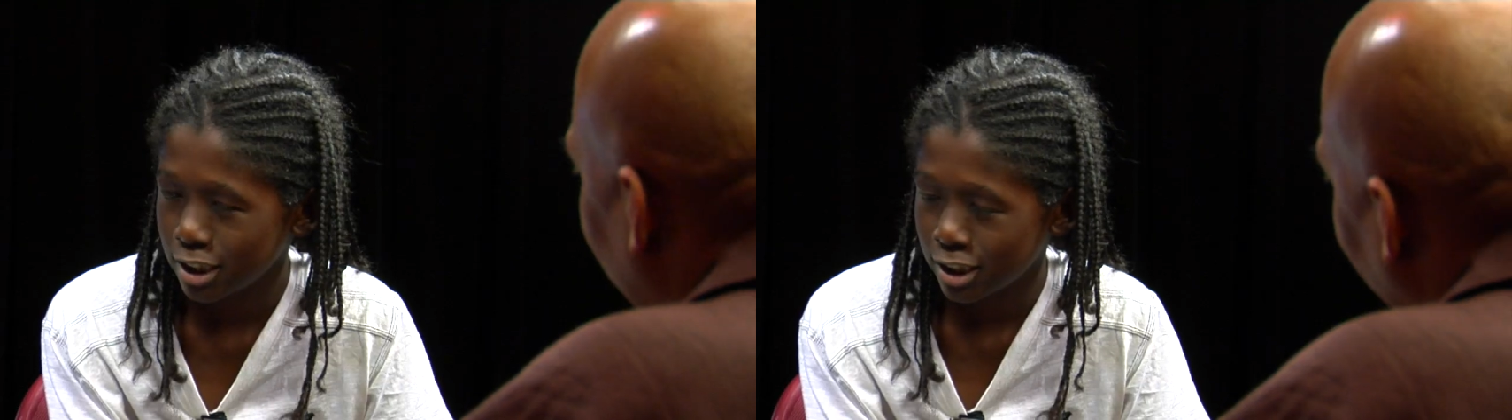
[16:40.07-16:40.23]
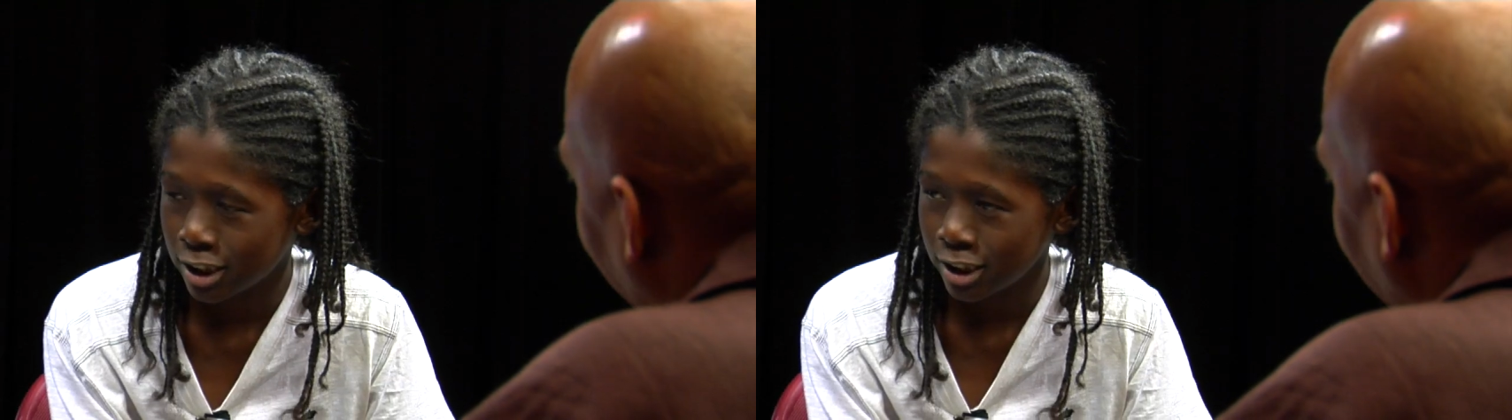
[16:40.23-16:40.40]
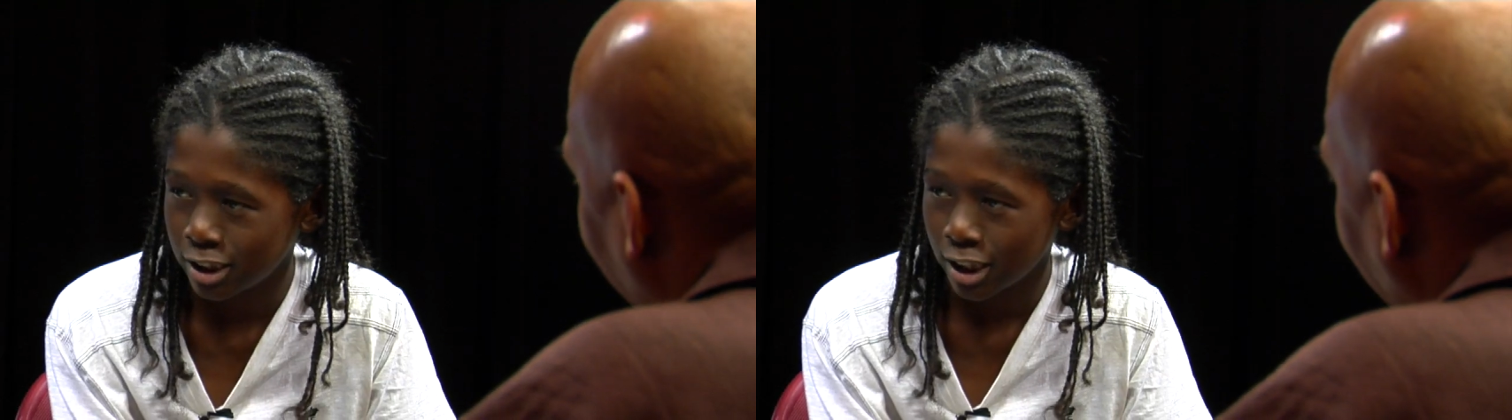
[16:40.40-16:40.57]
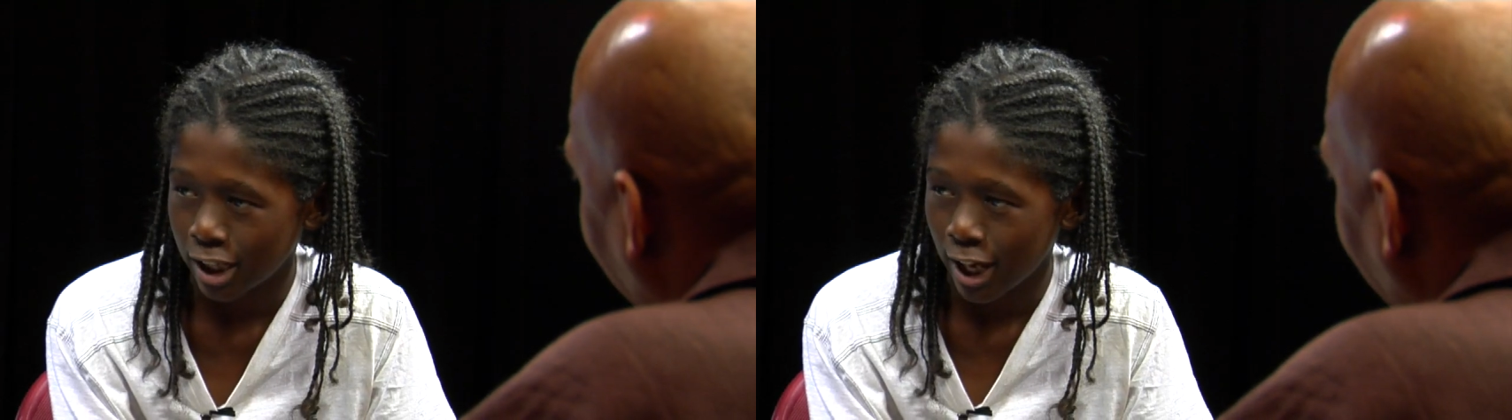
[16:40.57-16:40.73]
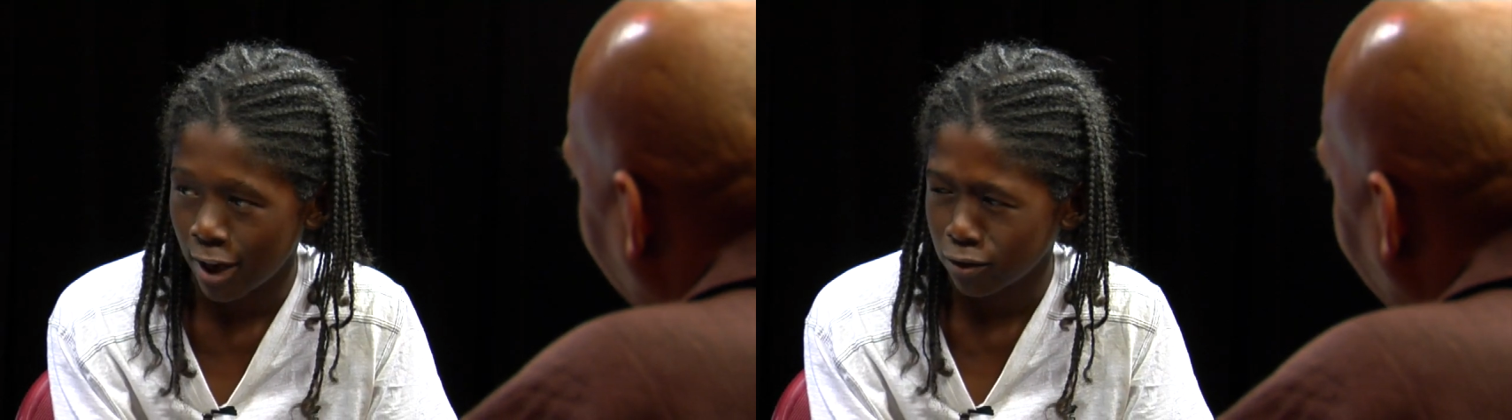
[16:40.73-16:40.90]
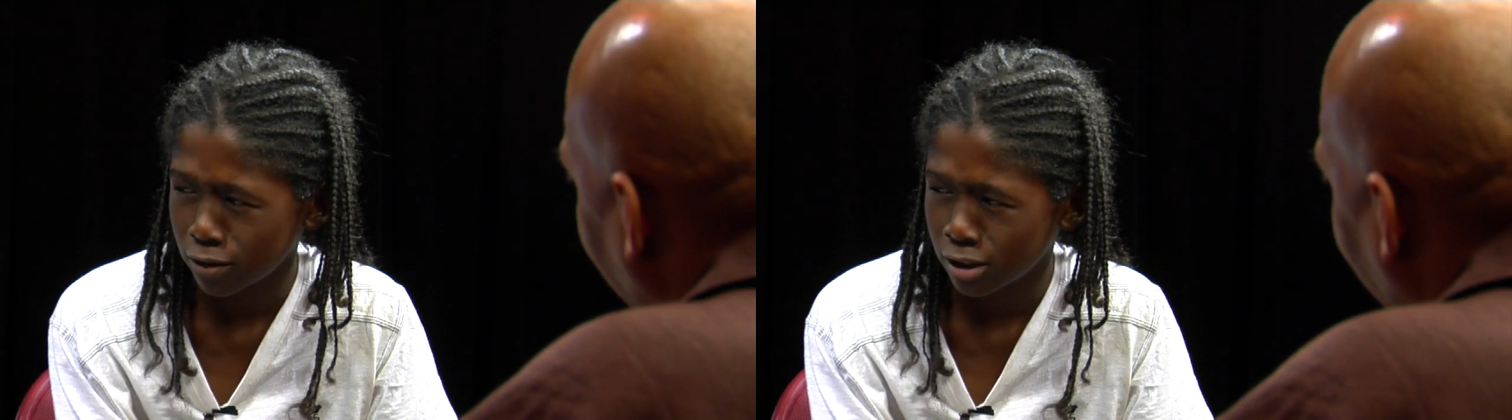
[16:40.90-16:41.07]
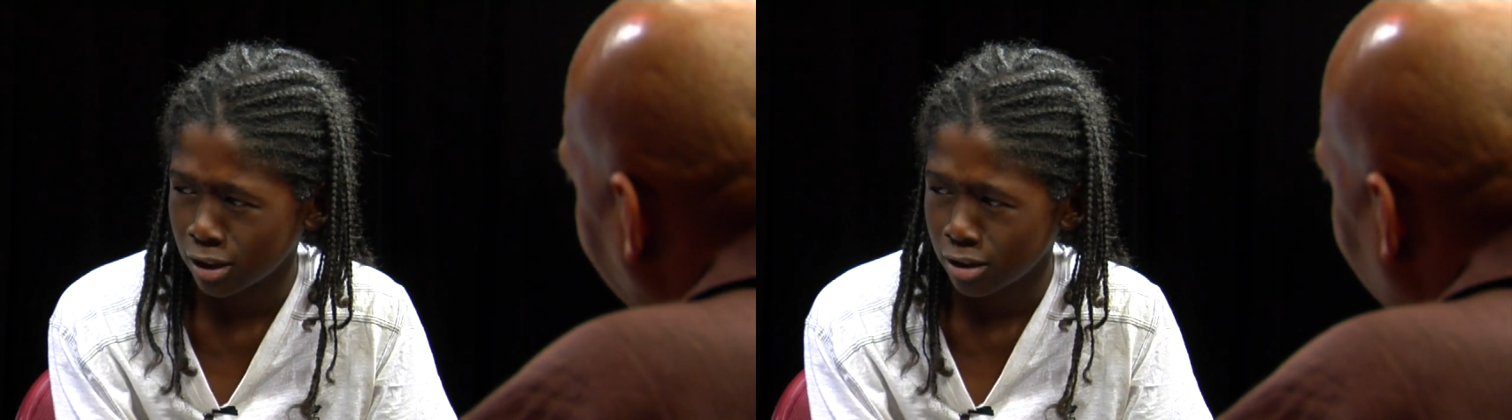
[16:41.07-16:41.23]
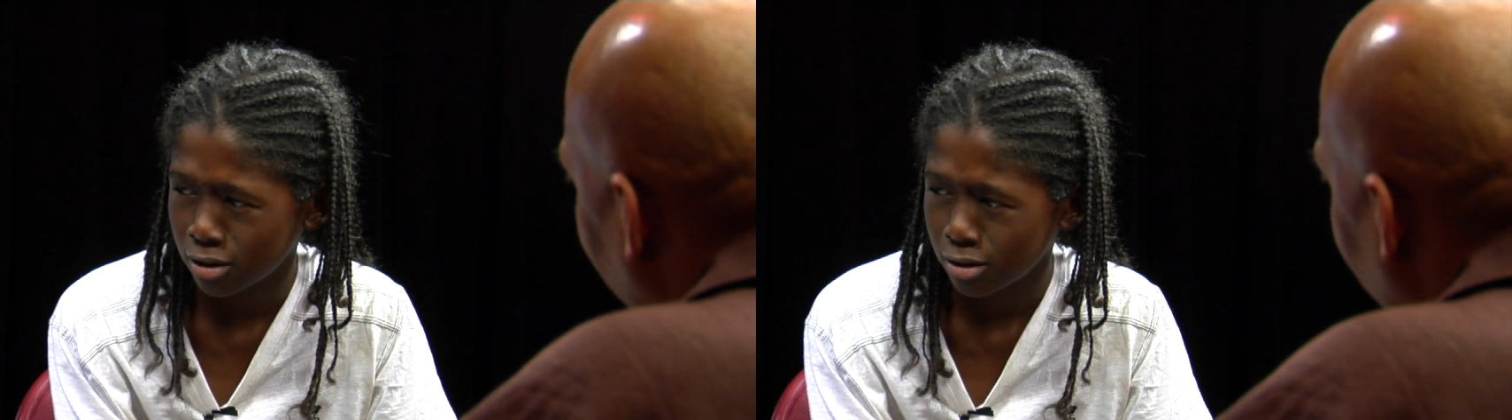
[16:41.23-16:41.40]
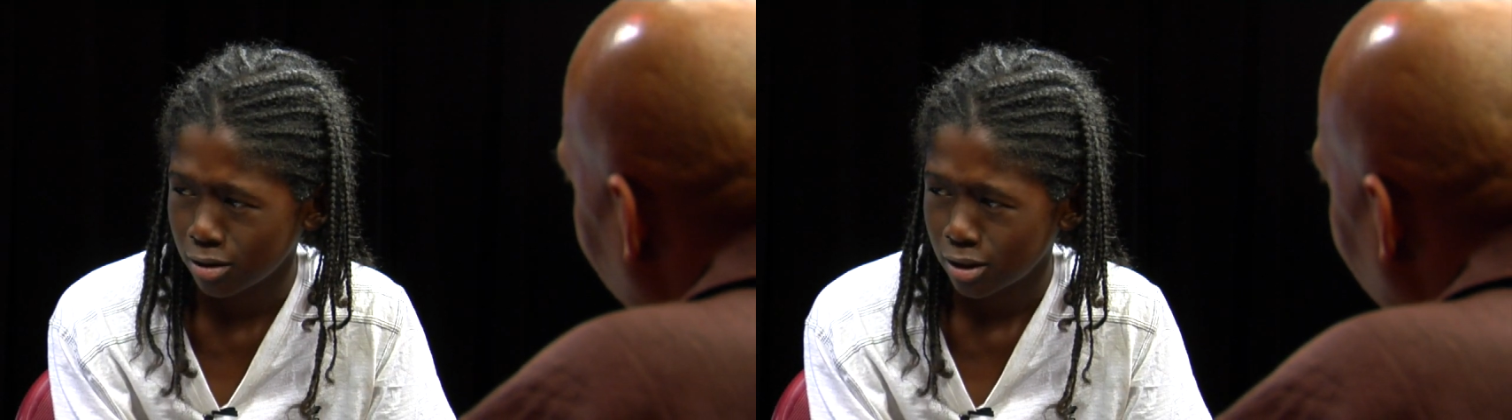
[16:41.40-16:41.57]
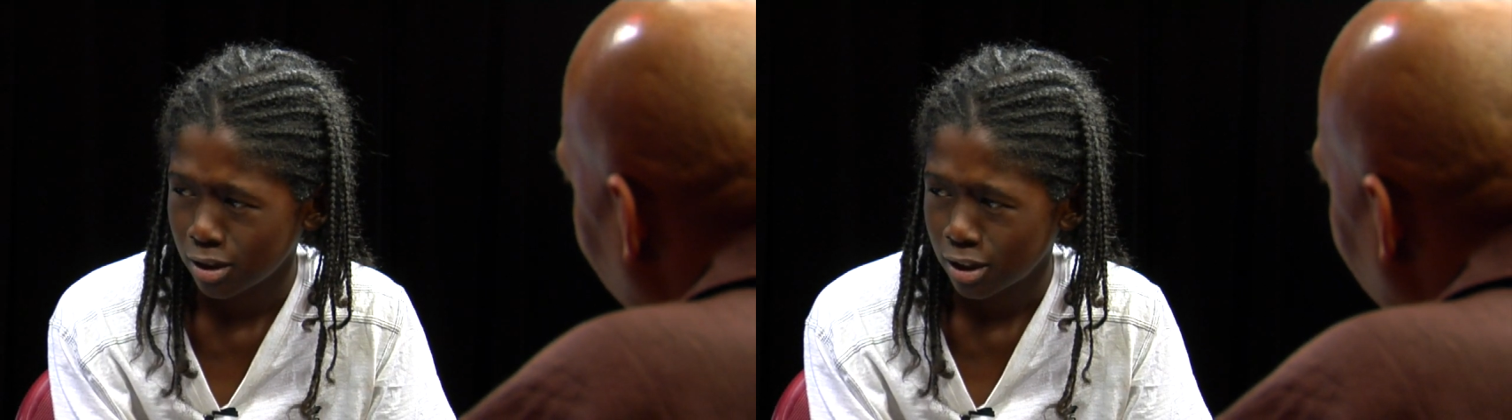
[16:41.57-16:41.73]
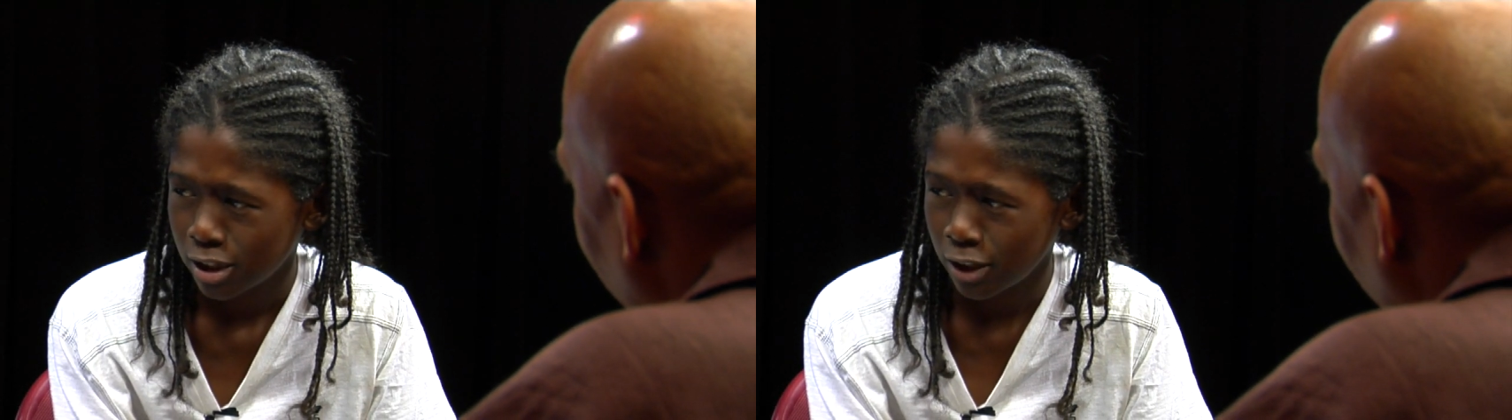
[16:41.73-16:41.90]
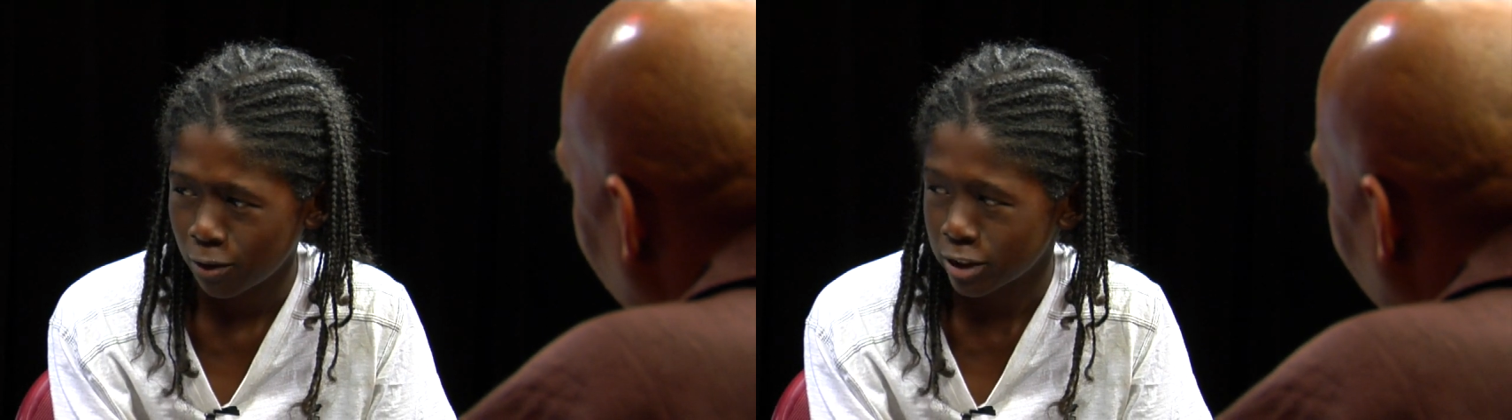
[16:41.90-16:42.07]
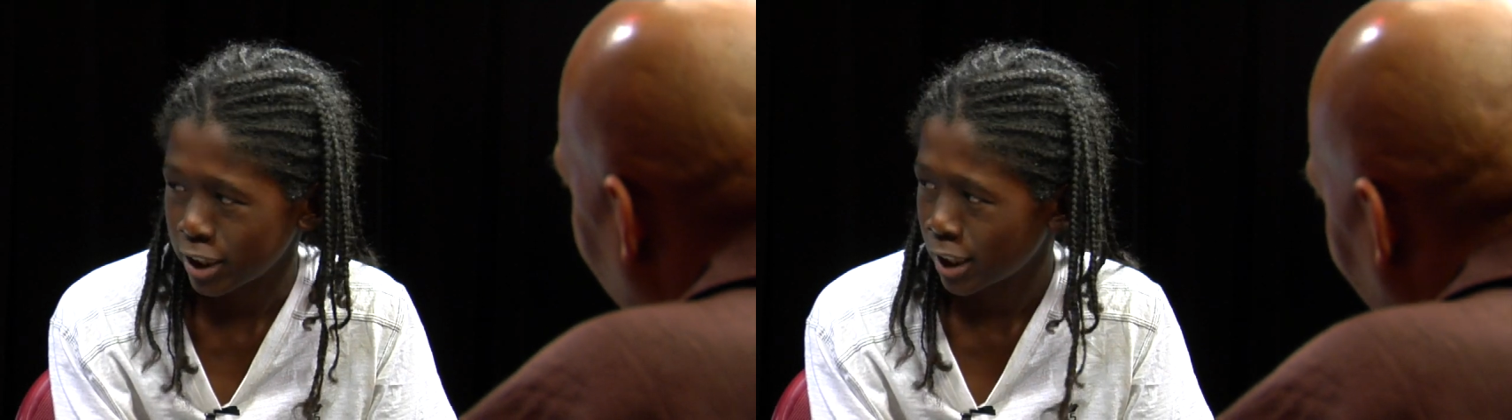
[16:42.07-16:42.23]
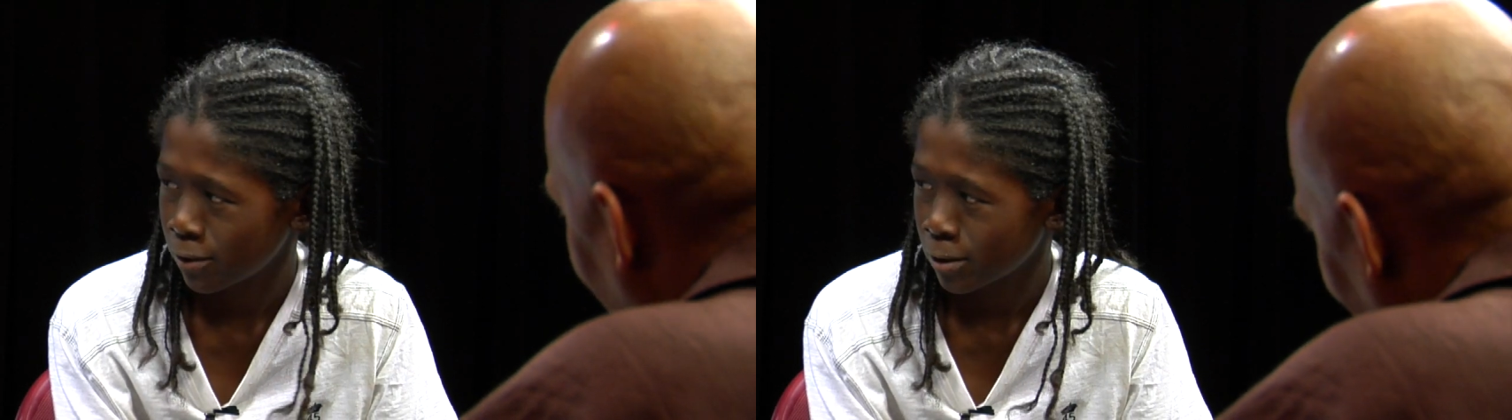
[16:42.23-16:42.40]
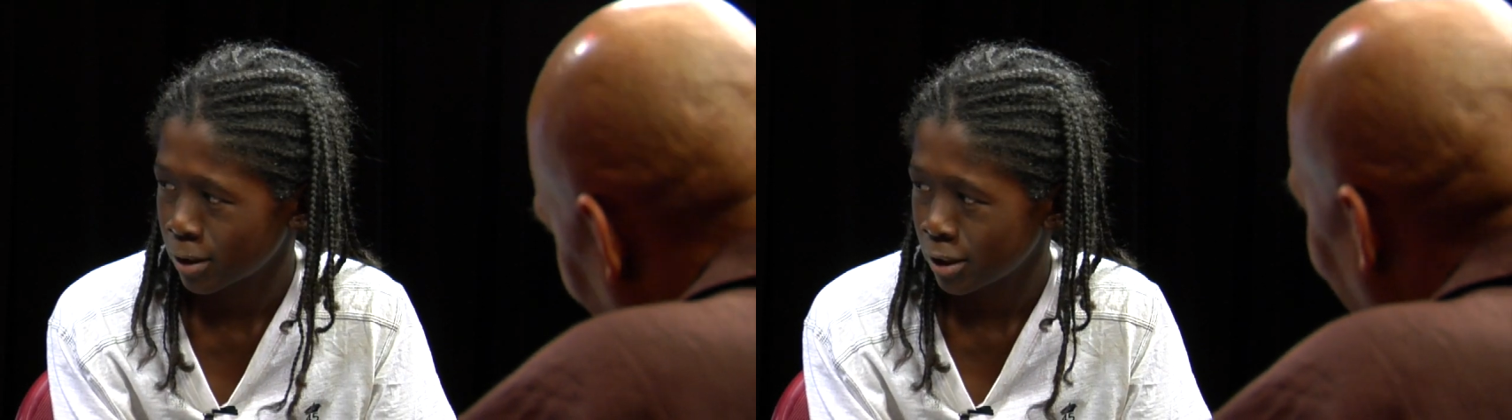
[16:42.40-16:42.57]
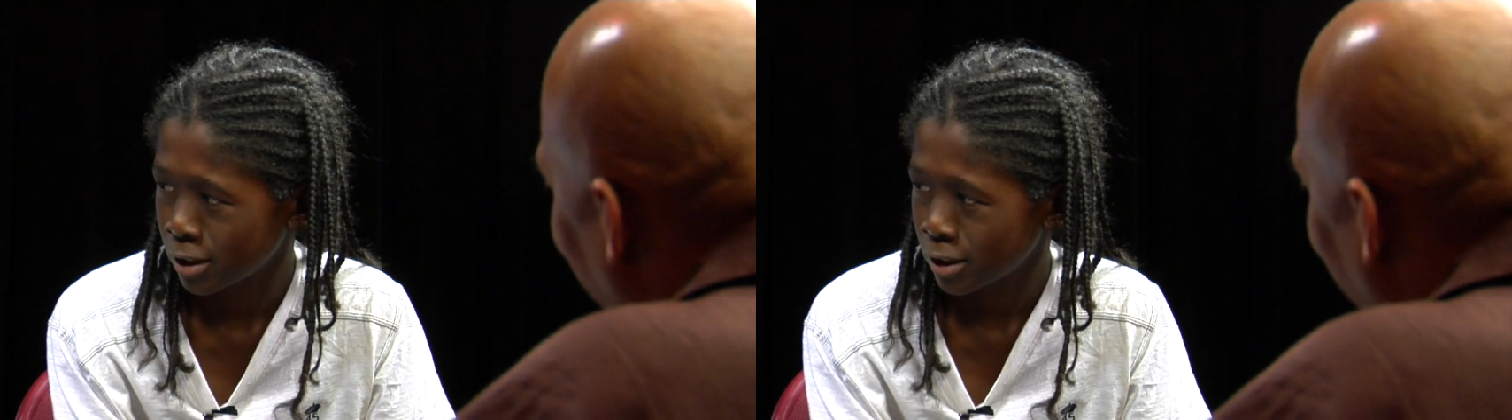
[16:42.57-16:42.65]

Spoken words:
She said Africa. He went to Africa.